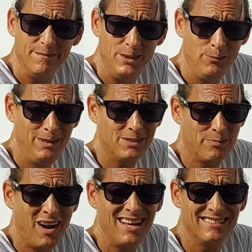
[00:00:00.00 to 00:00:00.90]
You'd be
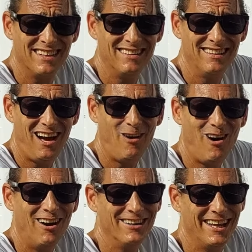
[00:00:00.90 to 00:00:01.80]
surprised at how
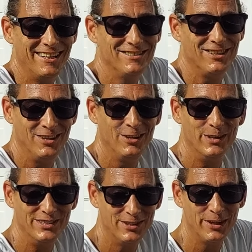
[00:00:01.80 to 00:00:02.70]
hard that is to
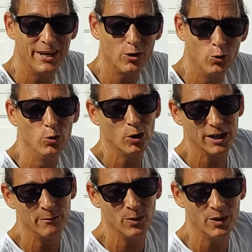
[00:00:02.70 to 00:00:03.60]
do and still get a cool
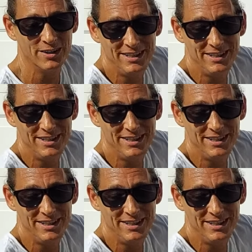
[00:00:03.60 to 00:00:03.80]
looking board.